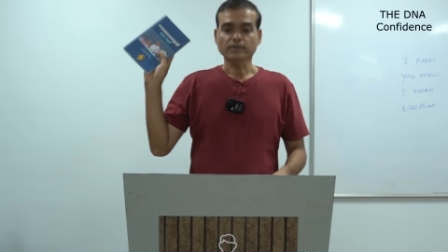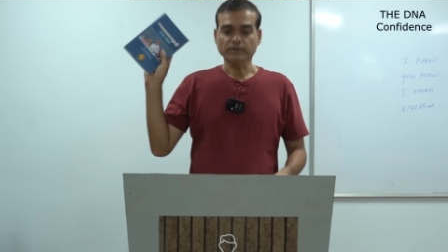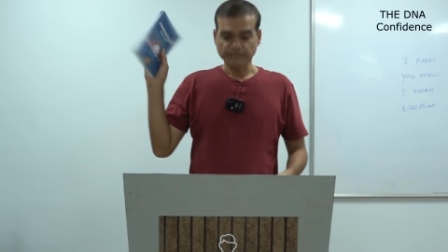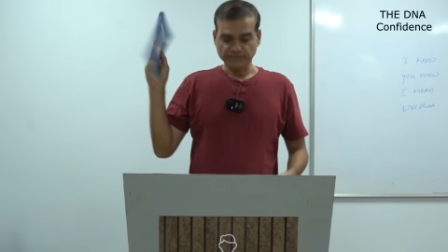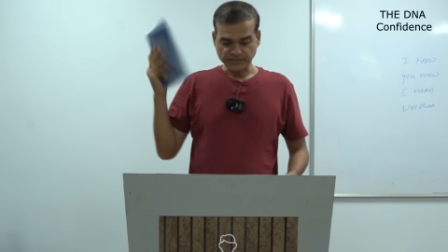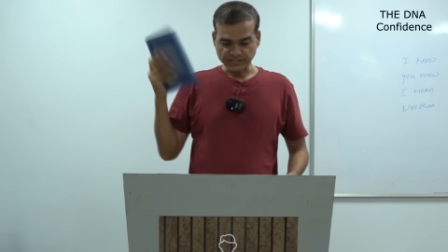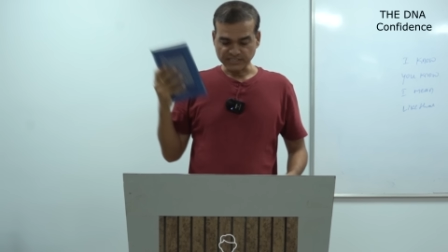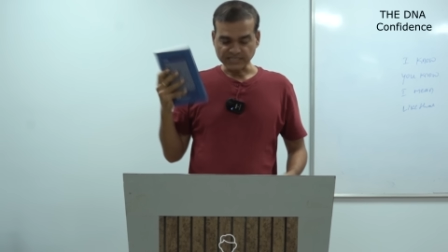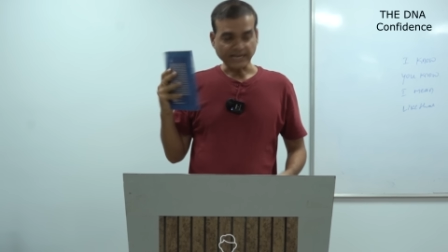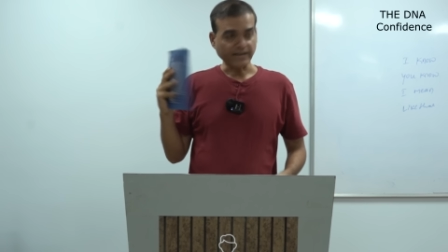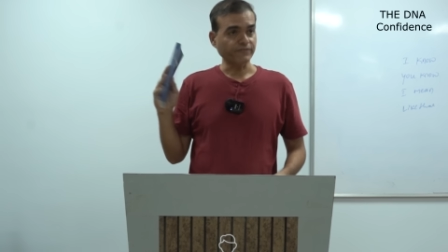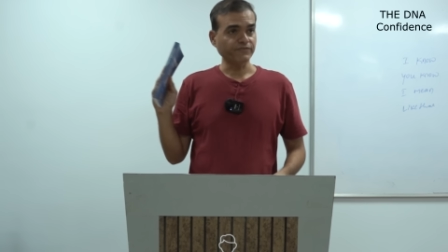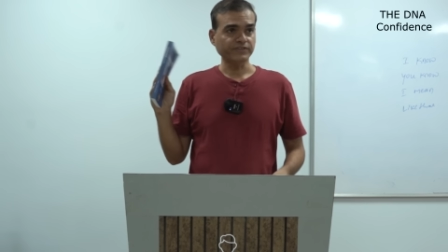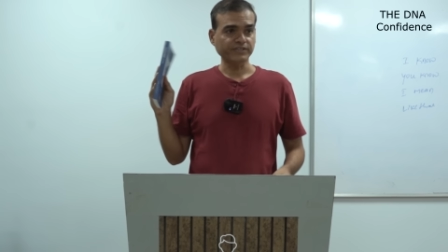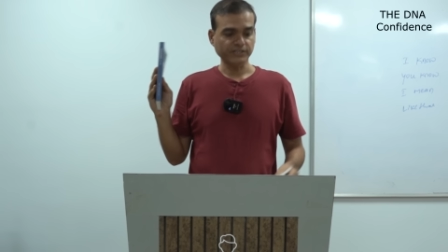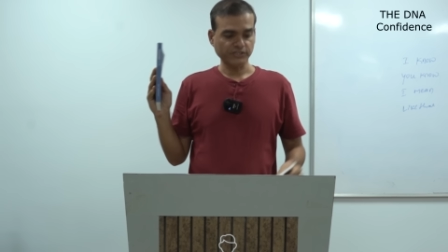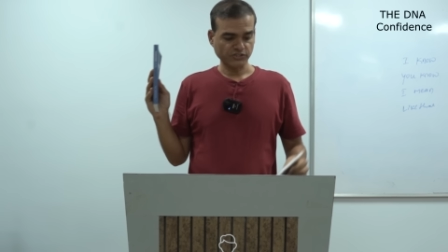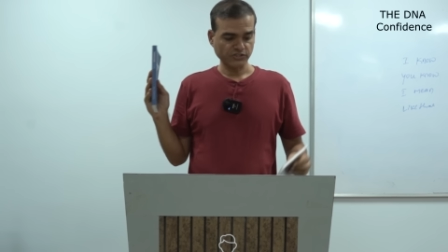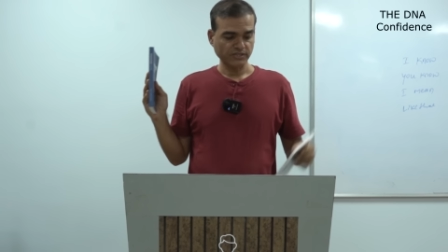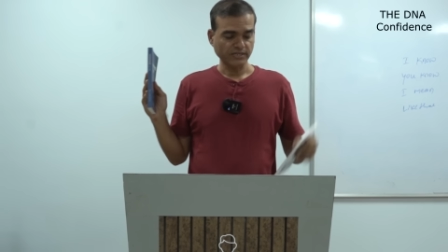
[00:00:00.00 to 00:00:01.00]
First I have
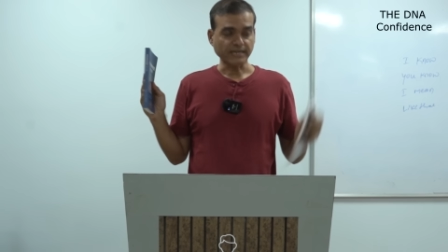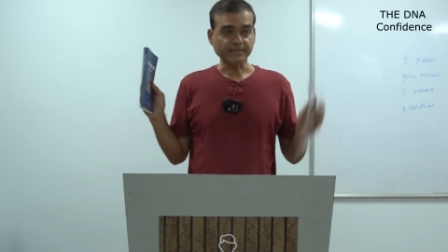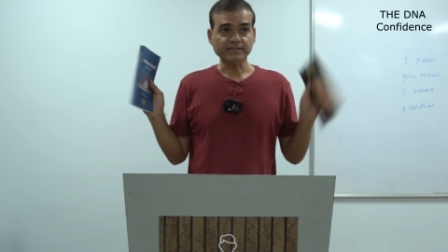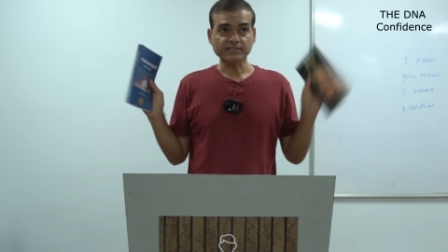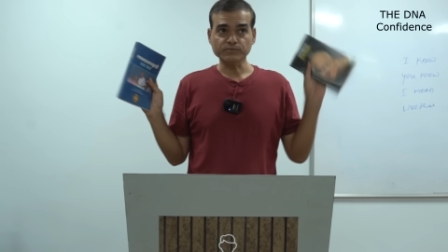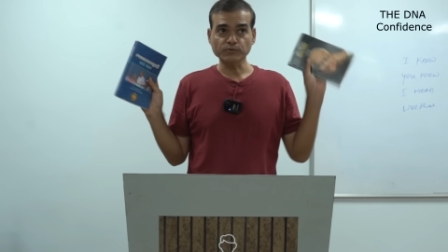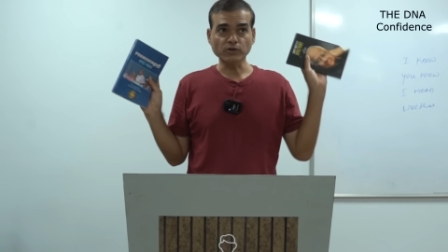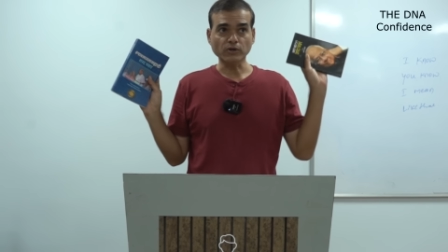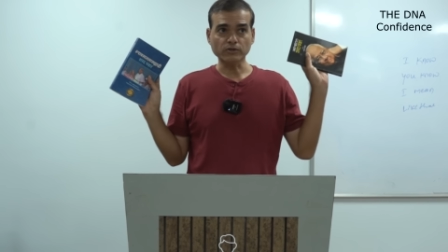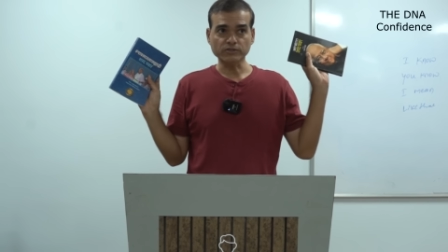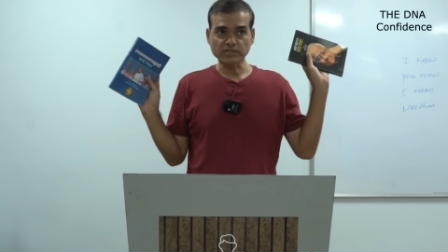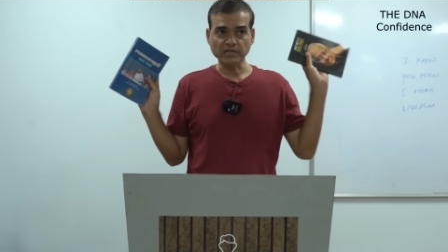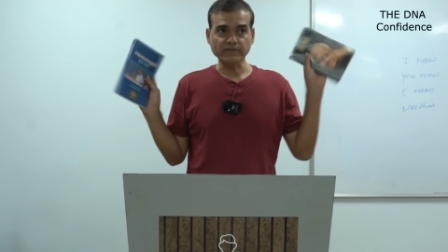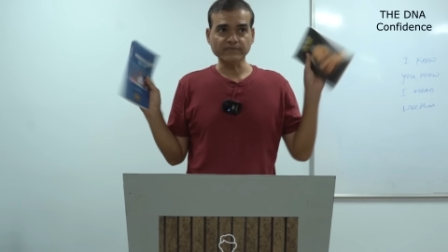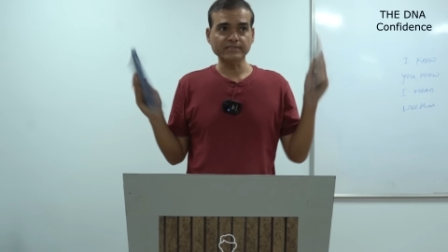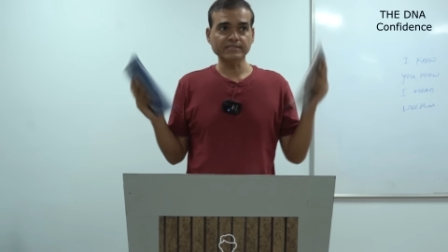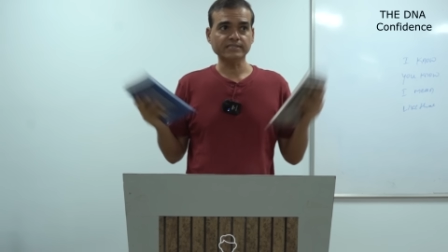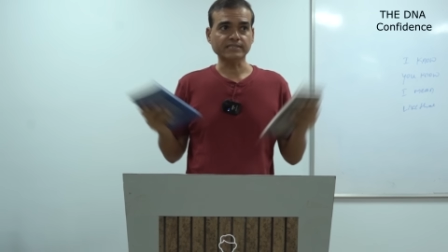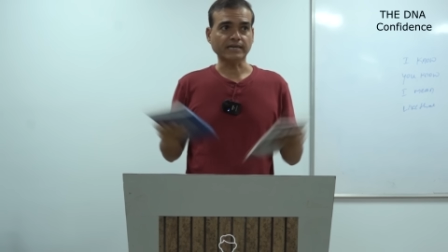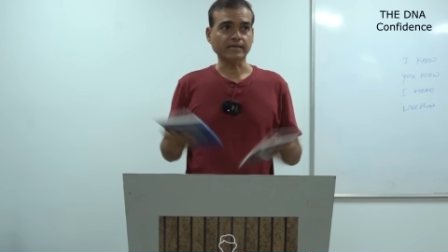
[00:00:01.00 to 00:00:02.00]
finished, and this book also I
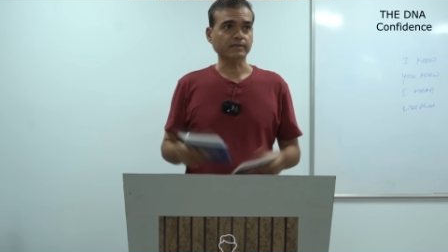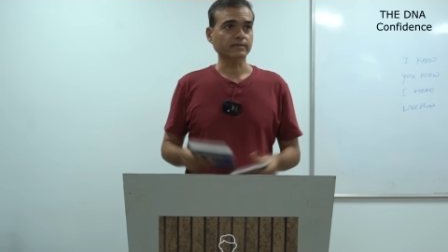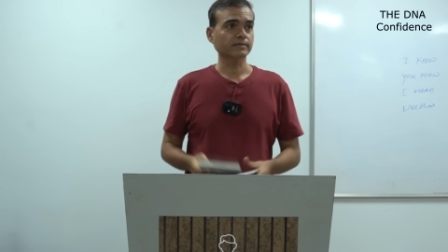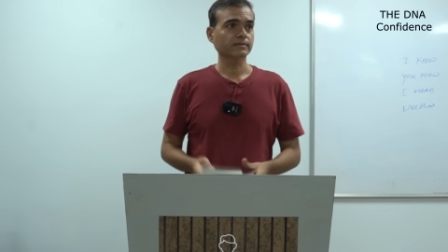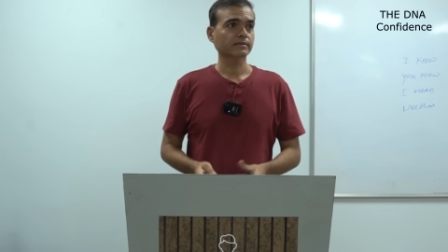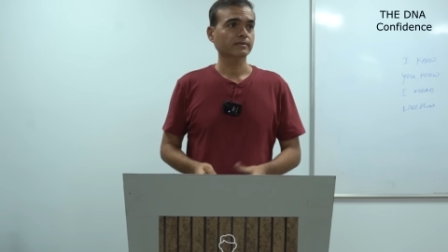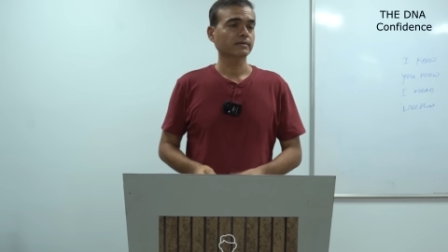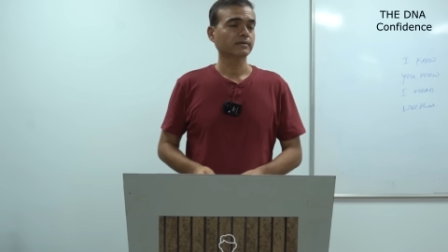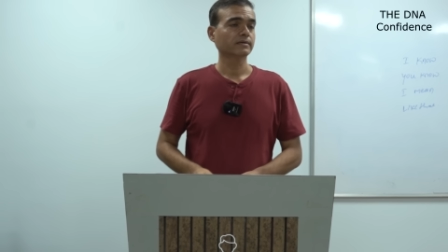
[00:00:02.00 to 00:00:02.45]
will start.